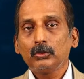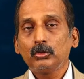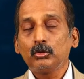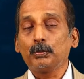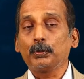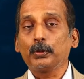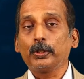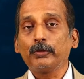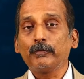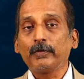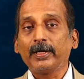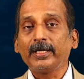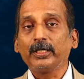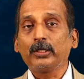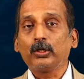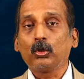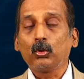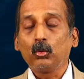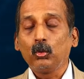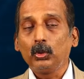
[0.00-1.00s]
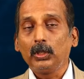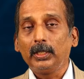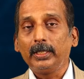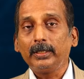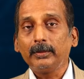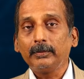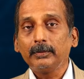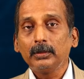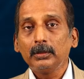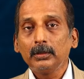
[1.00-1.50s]
To put it very
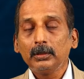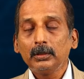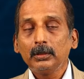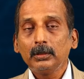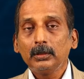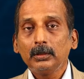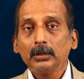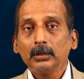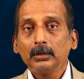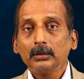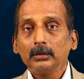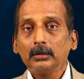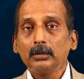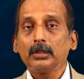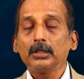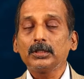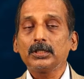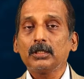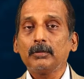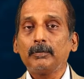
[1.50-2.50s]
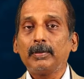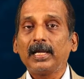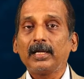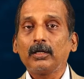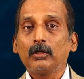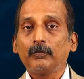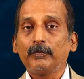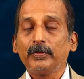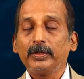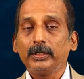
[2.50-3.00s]
crudely, the Reserve
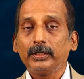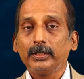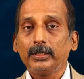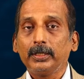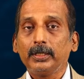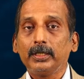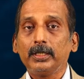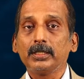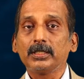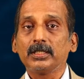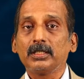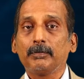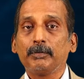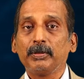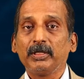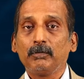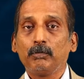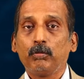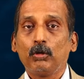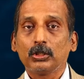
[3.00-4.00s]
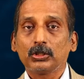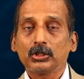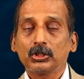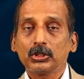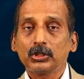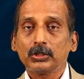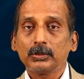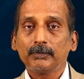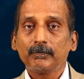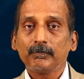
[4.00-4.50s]
Bank of India is the big
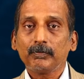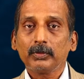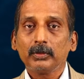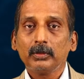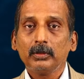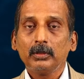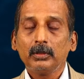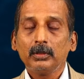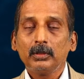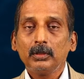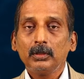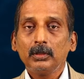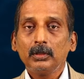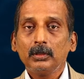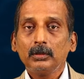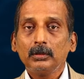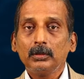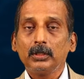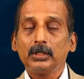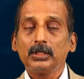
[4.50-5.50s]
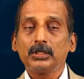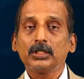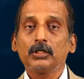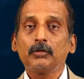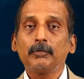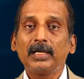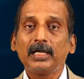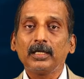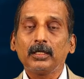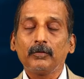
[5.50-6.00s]
boss. The
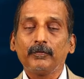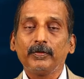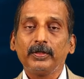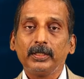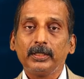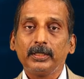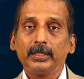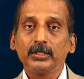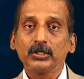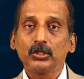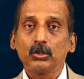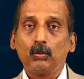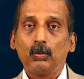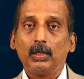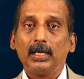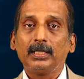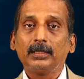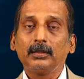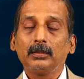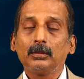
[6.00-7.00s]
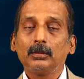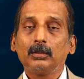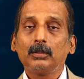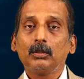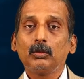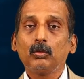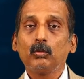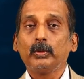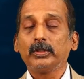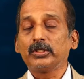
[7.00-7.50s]
Reserve Bank of India is the one
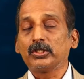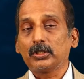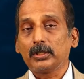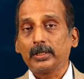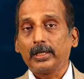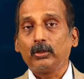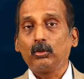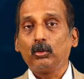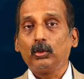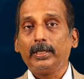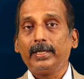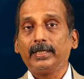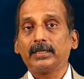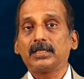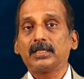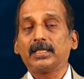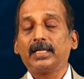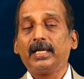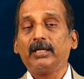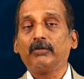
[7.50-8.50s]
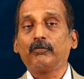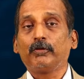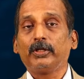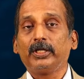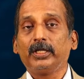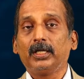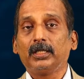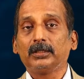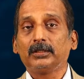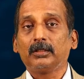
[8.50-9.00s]
which regulates
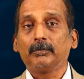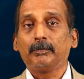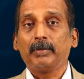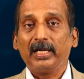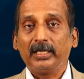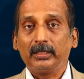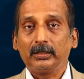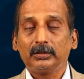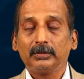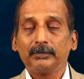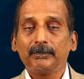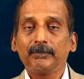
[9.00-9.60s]
every other bank.